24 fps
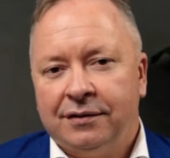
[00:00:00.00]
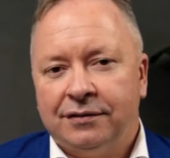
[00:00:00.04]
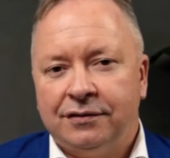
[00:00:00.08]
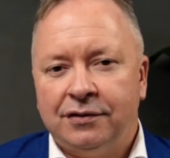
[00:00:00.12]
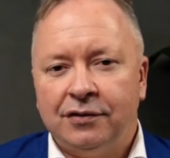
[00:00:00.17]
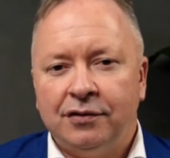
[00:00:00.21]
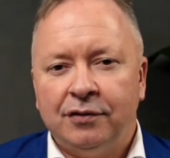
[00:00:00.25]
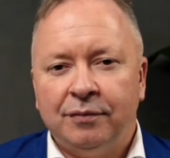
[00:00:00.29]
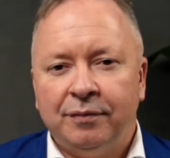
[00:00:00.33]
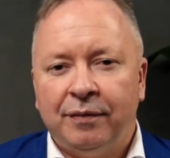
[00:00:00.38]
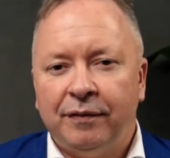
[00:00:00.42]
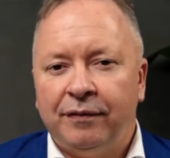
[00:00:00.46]
Do
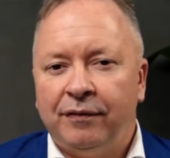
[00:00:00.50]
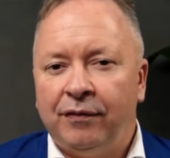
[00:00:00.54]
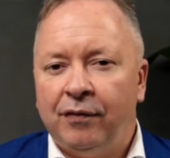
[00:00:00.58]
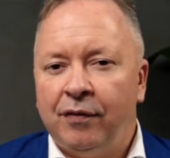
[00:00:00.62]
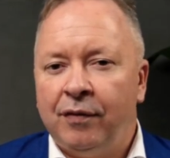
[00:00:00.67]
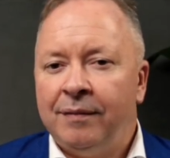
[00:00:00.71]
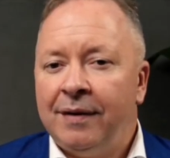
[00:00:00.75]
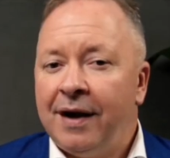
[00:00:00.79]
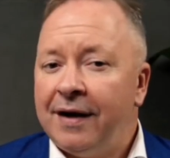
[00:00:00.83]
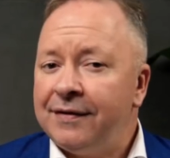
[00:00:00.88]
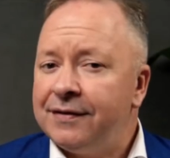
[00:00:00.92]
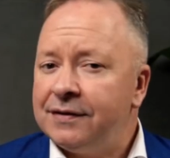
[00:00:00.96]
you
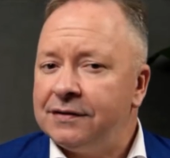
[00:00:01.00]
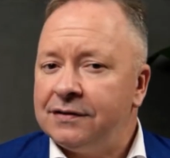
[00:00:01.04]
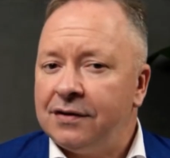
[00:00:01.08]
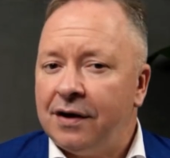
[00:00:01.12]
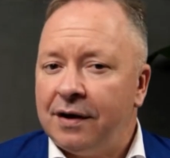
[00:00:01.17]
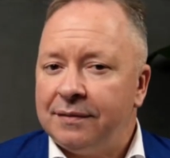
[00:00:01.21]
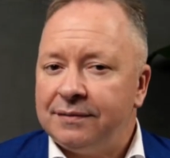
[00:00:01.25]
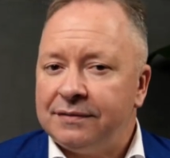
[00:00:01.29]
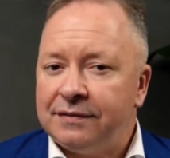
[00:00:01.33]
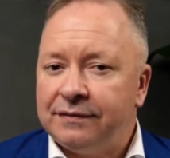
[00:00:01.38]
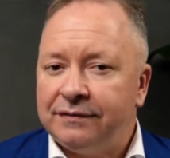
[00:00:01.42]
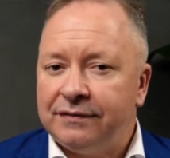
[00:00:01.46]
perform other
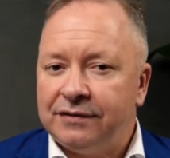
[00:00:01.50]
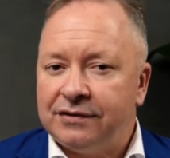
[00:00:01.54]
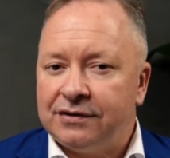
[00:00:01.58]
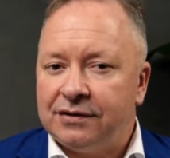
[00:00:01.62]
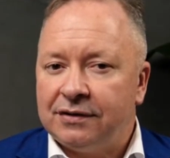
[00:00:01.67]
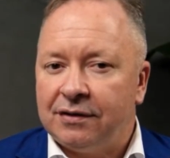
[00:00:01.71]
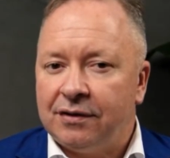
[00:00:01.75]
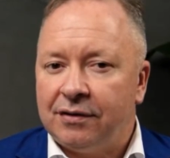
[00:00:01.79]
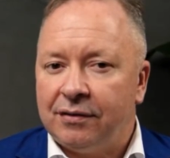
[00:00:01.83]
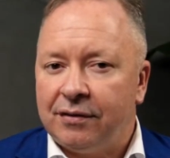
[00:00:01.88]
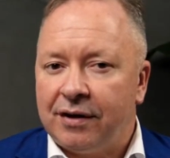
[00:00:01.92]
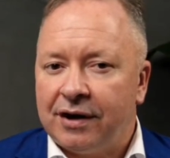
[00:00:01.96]
types of
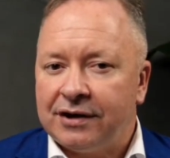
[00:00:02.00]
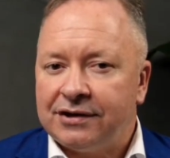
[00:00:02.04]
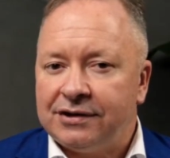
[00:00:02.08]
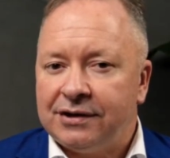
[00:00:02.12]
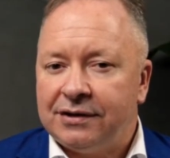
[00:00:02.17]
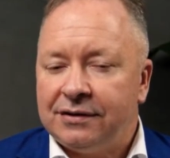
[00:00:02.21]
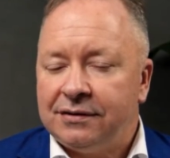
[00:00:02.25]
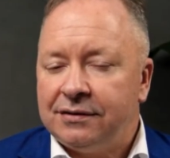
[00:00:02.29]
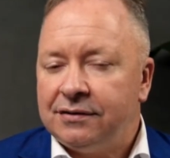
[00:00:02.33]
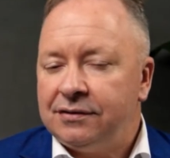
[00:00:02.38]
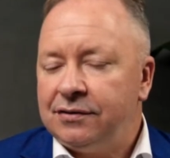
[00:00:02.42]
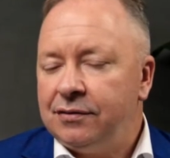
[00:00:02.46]
vision
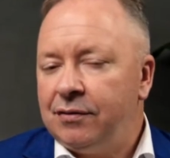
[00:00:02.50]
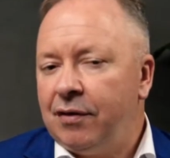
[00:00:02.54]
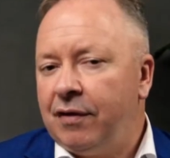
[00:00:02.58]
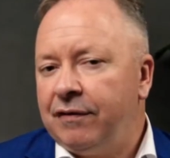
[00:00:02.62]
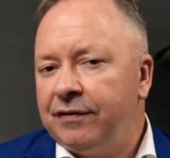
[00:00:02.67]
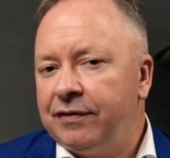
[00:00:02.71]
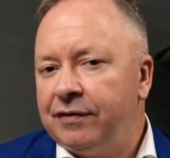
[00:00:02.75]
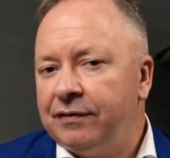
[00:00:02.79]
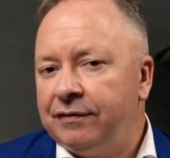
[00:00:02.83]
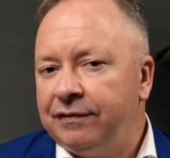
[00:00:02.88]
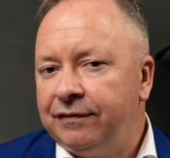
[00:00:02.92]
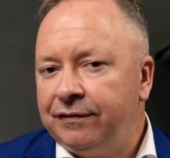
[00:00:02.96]
correction? Do you
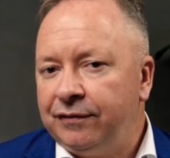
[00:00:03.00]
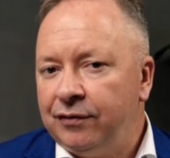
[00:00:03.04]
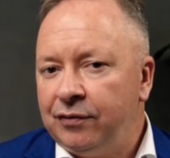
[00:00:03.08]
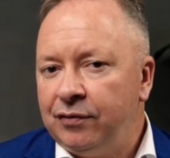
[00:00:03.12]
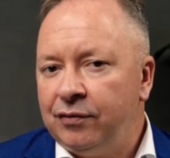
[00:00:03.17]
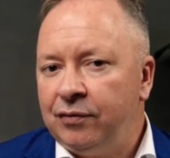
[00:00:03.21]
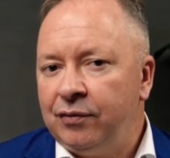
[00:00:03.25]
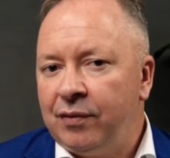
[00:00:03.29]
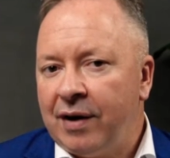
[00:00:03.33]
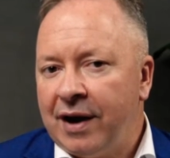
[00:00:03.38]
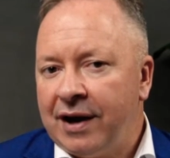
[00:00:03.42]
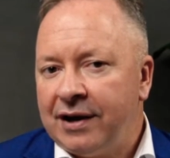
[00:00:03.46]
offer the
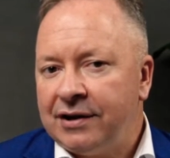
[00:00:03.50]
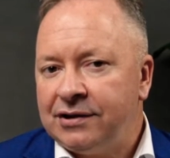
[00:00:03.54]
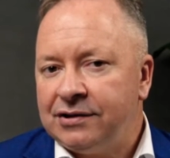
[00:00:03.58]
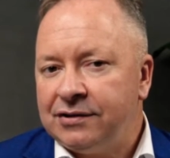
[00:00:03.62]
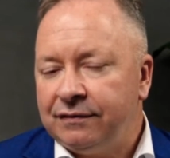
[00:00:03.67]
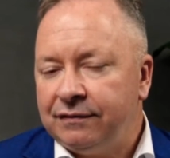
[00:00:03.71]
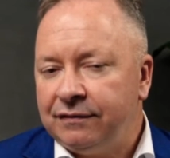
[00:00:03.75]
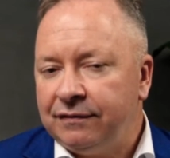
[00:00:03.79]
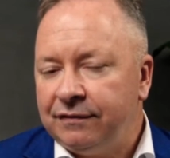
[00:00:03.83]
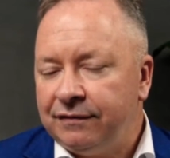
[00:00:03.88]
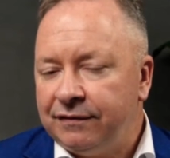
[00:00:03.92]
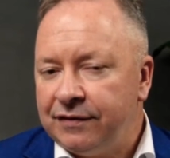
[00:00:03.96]
full range
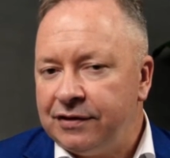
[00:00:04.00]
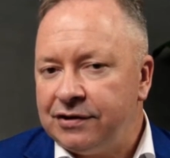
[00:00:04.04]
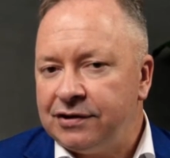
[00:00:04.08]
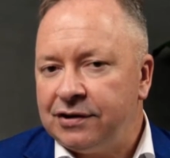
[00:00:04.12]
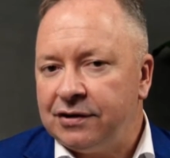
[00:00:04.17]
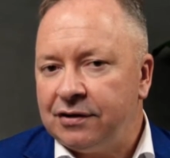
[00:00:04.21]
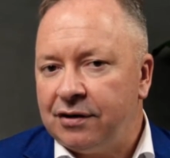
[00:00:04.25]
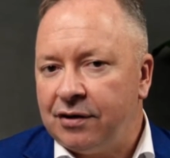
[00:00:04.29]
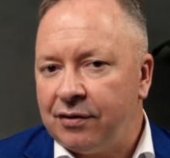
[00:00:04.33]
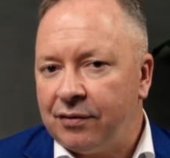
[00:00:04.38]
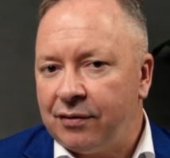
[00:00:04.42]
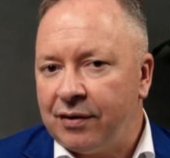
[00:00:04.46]
of
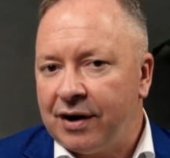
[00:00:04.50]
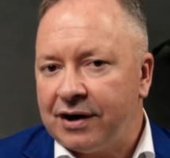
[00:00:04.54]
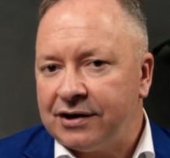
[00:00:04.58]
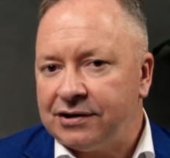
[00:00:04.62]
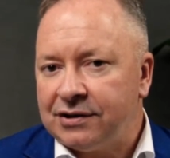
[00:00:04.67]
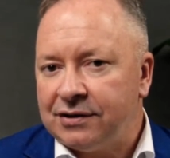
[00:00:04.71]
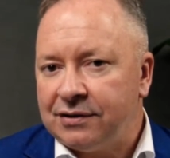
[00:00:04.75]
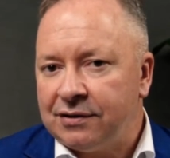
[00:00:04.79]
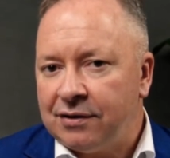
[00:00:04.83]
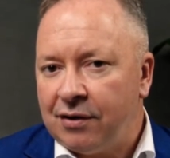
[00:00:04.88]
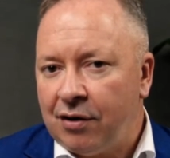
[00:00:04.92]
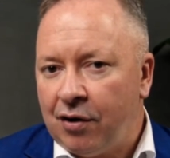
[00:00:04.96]
vision
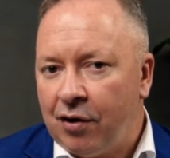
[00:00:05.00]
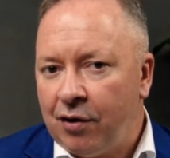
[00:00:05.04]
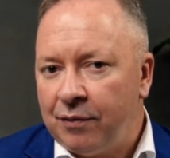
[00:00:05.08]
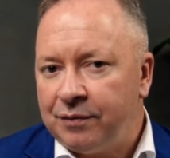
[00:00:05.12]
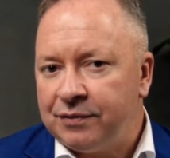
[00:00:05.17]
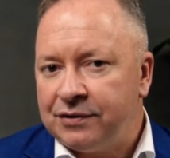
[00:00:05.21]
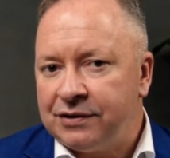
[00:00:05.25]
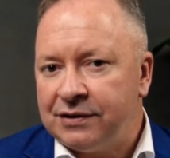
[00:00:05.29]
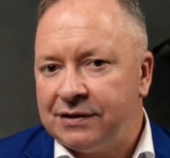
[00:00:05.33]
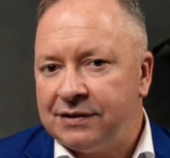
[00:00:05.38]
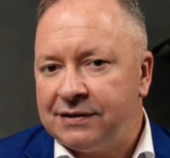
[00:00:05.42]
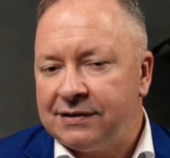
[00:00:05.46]
correction
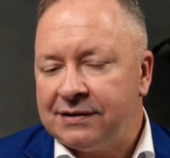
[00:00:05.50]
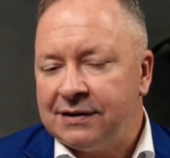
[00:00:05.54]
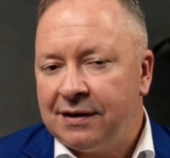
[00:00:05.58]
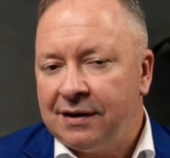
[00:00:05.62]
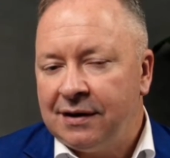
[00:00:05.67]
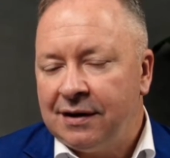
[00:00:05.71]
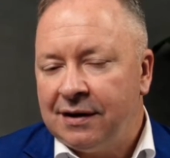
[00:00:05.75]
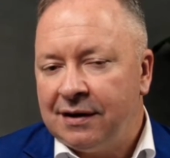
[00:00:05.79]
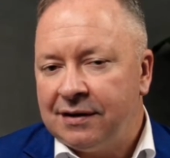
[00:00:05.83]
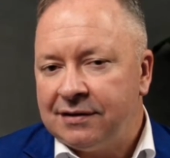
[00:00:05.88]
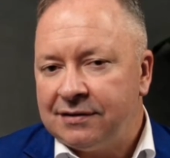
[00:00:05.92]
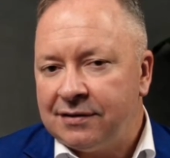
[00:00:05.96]
options
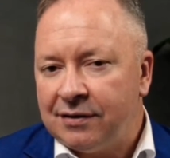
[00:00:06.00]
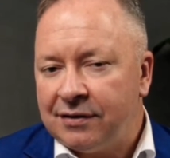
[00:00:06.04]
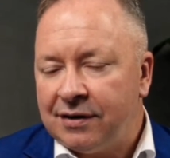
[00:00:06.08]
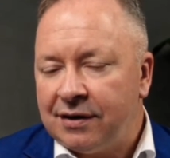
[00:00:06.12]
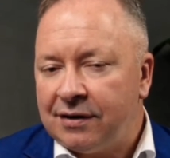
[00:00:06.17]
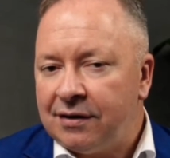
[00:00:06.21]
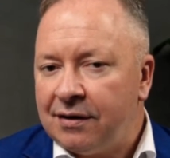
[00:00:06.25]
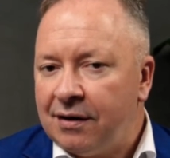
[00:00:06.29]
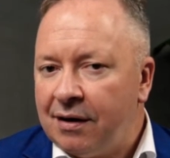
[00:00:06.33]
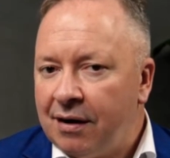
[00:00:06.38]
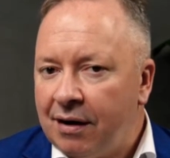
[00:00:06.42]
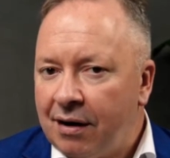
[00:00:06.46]
so that
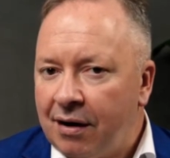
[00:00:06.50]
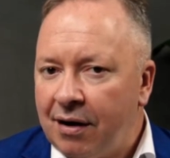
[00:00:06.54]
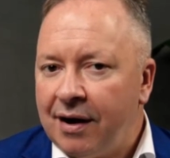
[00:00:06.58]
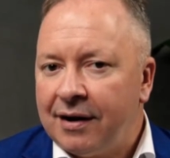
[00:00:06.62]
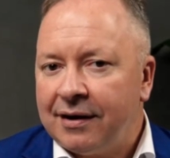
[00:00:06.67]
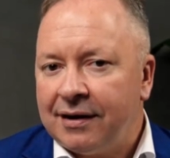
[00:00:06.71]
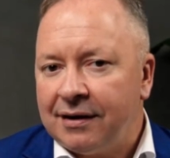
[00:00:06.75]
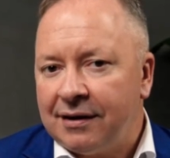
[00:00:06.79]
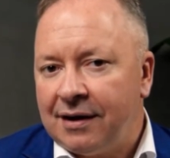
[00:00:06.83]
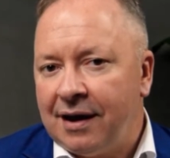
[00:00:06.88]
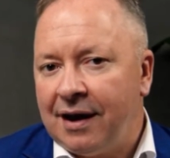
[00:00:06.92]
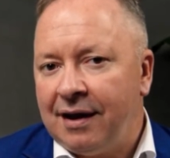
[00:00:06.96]
I
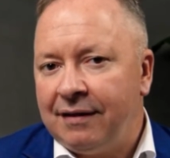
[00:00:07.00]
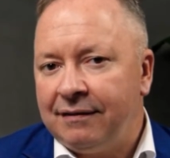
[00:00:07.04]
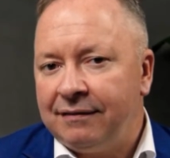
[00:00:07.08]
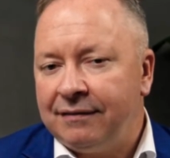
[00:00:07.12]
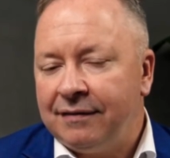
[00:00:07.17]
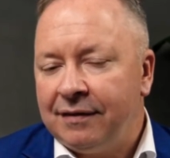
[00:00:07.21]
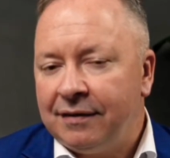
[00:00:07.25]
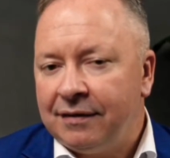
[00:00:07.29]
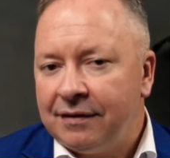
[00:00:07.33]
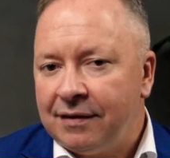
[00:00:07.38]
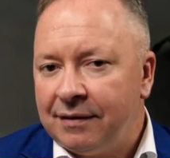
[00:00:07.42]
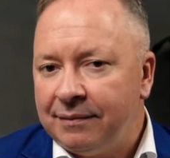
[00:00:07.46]
can have
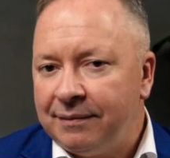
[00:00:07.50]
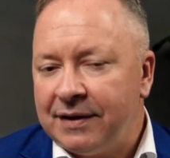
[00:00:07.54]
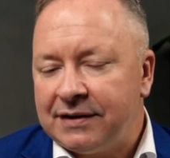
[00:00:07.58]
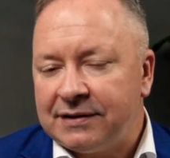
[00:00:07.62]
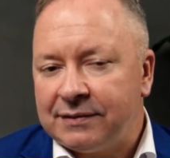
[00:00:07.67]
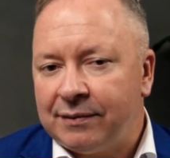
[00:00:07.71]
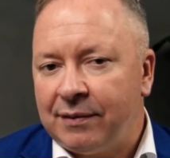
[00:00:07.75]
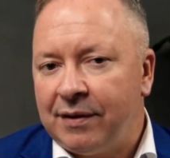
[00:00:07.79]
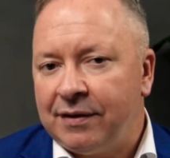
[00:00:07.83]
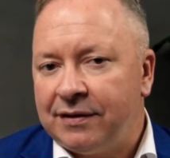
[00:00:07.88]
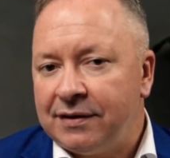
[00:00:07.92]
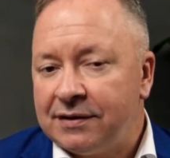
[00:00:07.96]
the
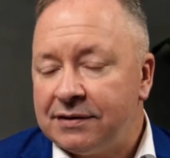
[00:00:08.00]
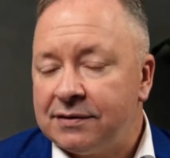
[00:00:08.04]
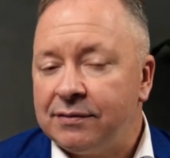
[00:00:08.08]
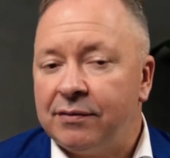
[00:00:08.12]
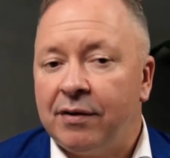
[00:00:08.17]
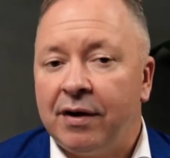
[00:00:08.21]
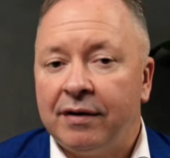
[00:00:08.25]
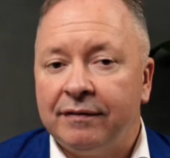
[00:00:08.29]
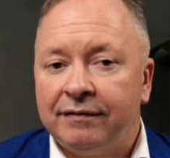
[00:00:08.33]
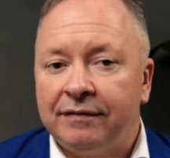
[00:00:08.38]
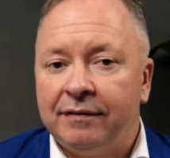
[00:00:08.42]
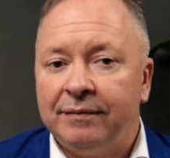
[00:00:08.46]
best one that's
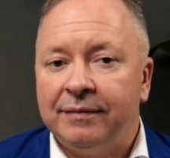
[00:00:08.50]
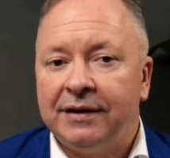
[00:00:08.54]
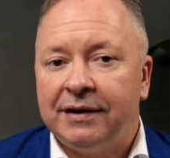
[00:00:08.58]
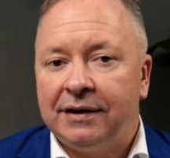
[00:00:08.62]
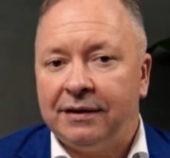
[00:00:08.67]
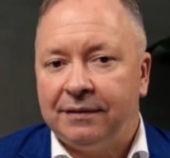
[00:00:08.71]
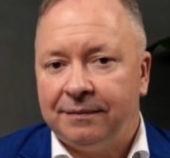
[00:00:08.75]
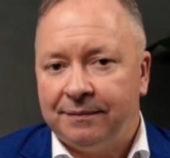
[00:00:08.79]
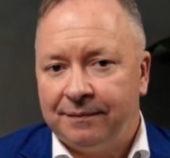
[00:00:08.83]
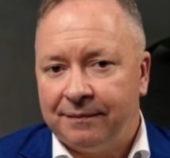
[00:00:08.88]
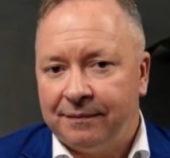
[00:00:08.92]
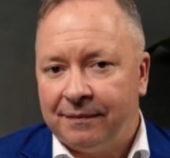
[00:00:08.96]
right for
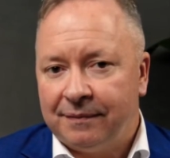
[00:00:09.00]
me?